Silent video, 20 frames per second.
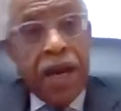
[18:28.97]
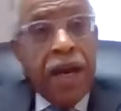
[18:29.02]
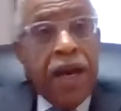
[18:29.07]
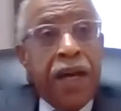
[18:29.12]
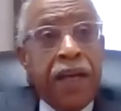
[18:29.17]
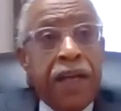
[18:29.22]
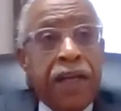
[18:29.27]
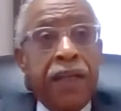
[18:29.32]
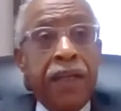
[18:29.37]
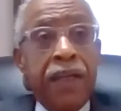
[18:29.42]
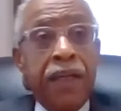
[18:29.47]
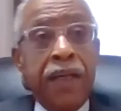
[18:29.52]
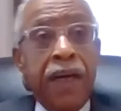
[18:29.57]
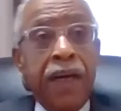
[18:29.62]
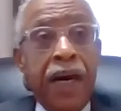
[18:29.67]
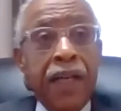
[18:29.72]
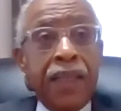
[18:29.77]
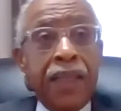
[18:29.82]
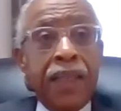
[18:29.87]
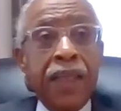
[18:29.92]
And
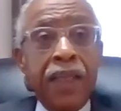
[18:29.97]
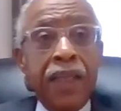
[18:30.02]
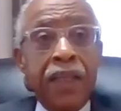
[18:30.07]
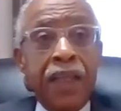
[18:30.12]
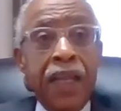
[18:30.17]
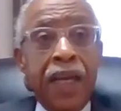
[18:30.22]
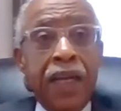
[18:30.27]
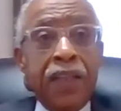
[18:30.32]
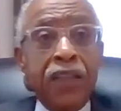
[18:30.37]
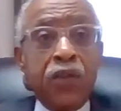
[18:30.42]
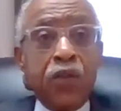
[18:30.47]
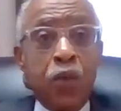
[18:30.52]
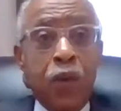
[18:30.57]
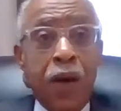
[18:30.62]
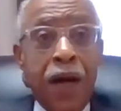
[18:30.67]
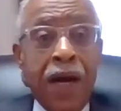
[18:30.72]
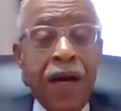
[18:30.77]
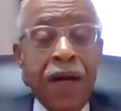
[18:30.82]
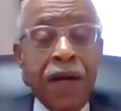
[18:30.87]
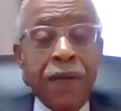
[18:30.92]
I think that is
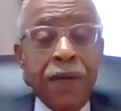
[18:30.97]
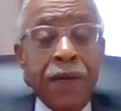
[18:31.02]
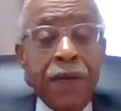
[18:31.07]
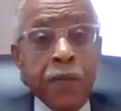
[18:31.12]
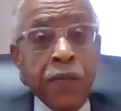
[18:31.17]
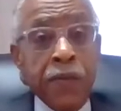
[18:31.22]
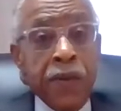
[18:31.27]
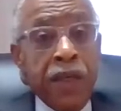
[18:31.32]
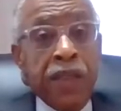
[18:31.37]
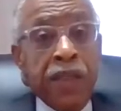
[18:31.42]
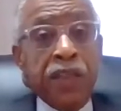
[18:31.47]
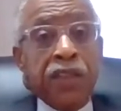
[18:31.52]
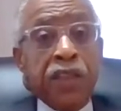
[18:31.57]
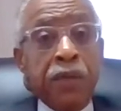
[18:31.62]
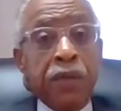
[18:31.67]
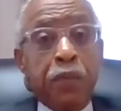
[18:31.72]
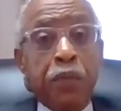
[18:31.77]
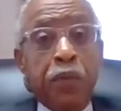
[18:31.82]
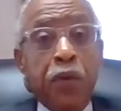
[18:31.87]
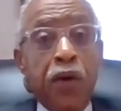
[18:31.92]
why it is
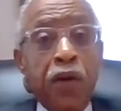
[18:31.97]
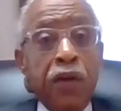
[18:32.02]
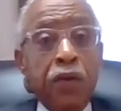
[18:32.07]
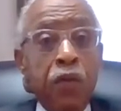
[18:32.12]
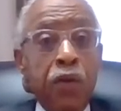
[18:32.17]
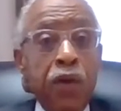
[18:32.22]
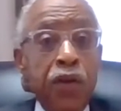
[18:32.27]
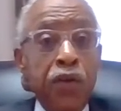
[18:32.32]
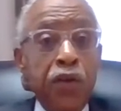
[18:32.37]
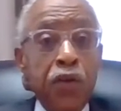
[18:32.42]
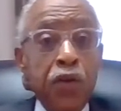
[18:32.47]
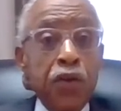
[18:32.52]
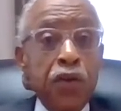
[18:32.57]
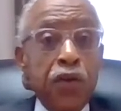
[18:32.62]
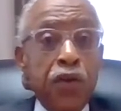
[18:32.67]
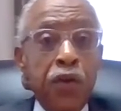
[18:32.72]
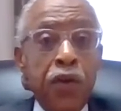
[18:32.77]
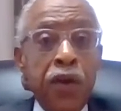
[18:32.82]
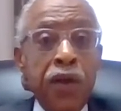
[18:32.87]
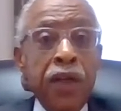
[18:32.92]
important what you're
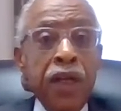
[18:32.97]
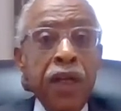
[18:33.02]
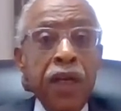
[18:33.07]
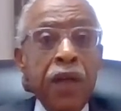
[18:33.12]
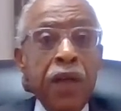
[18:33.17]
doing,